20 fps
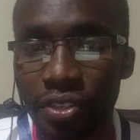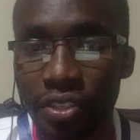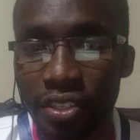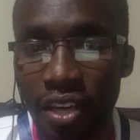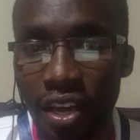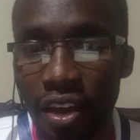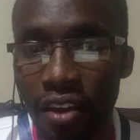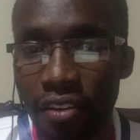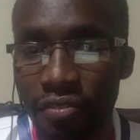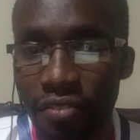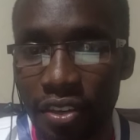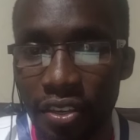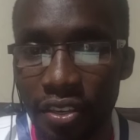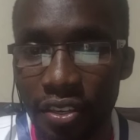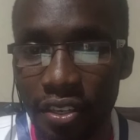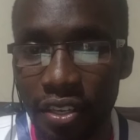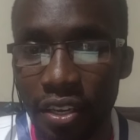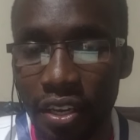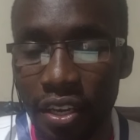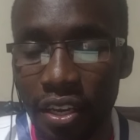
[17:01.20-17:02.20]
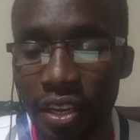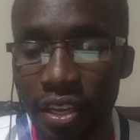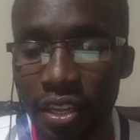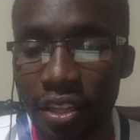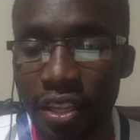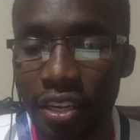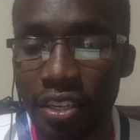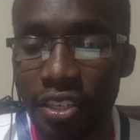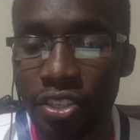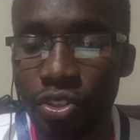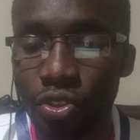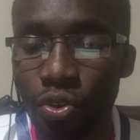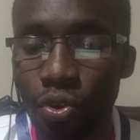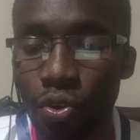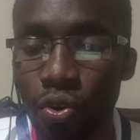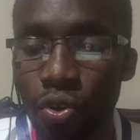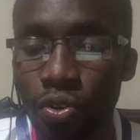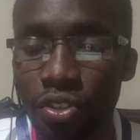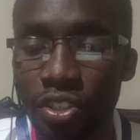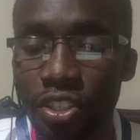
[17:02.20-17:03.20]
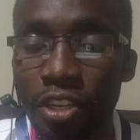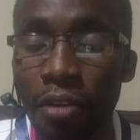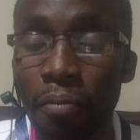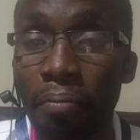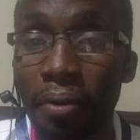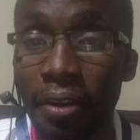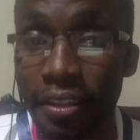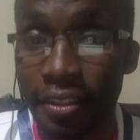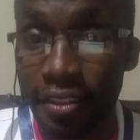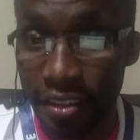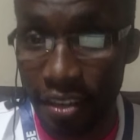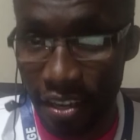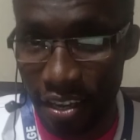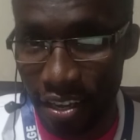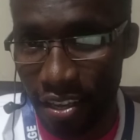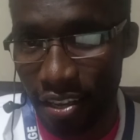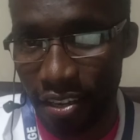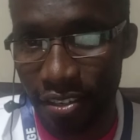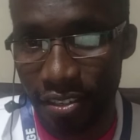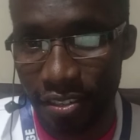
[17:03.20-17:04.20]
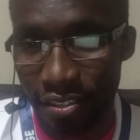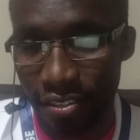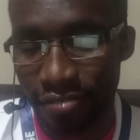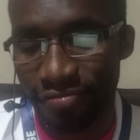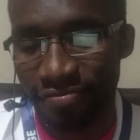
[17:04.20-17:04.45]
is having that is caused by the diet.